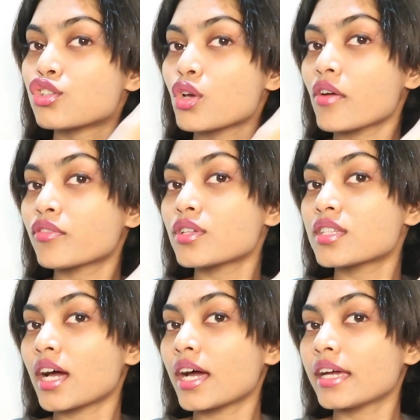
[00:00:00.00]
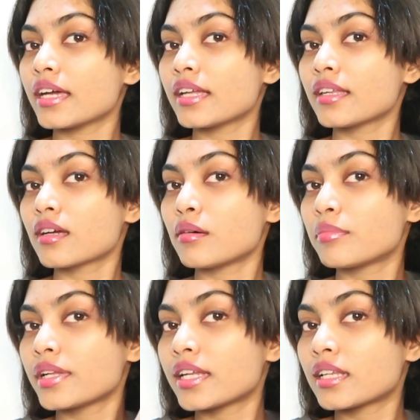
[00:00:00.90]
So you have to tie it
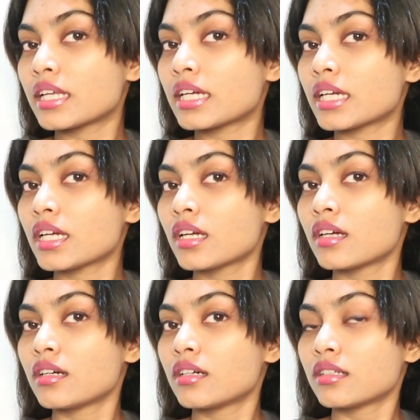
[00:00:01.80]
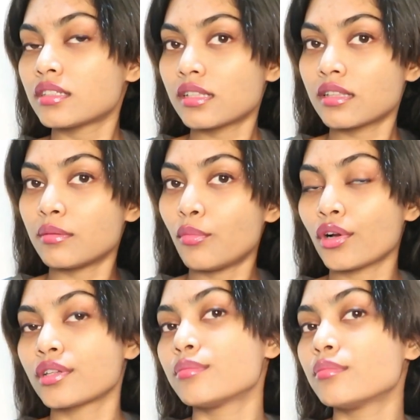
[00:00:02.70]
completely till the
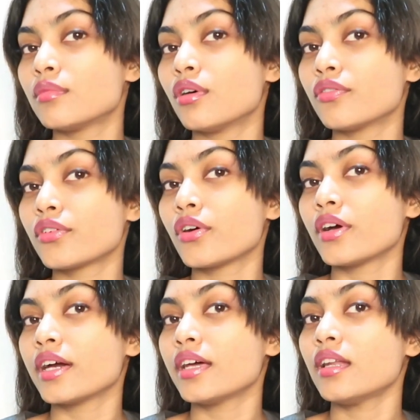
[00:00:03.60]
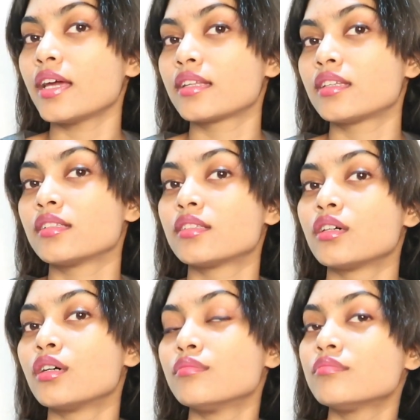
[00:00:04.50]
bottom of your hair, like till
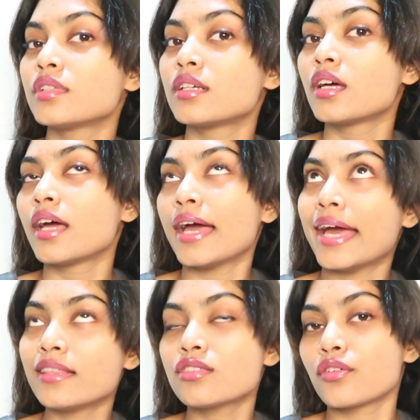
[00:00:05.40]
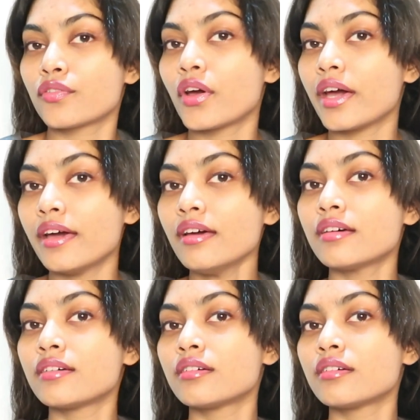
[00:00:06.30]
the ends of your hair.